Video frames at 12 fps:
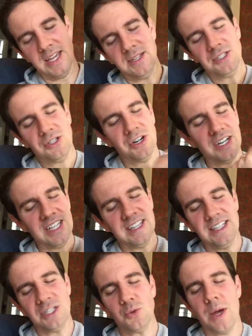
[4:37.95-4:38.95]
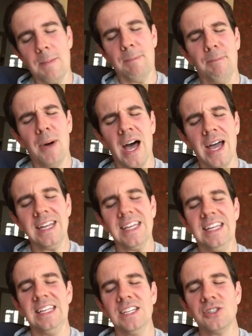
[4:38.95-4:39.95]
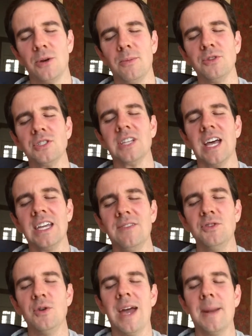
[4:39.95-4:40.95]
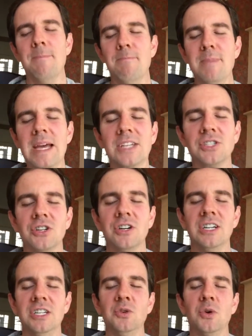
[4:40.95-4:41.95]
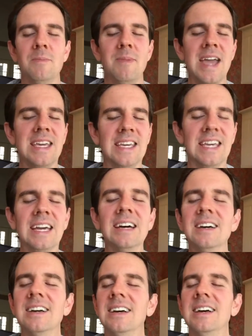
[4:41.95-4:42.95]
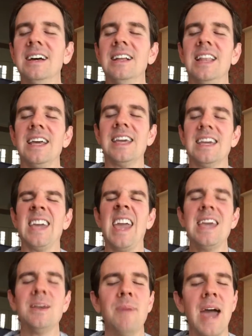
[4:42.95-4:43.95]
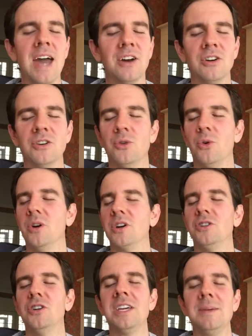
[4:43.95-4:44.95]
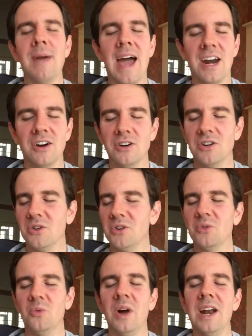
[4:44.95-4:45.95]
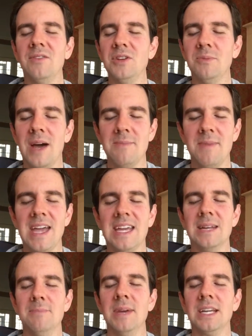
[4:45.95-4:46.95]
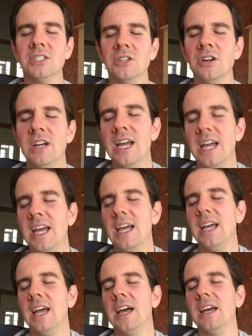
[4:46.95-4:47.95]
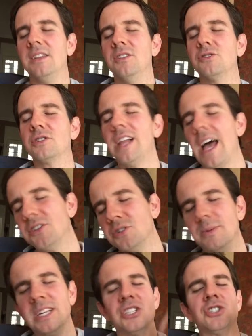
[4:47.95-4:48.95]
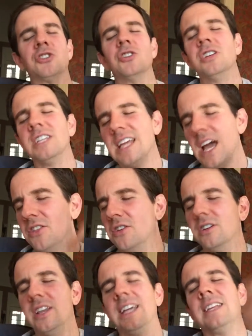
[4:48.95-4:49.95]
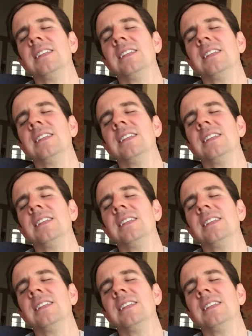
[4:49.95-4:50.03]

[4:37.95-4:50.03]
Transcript: It's stirring it this way, but it is almost like if you had a mixer and you were making like a cake batter or a cookie batter or whatever you might make in a mixer, those clouds are being stirred together, and a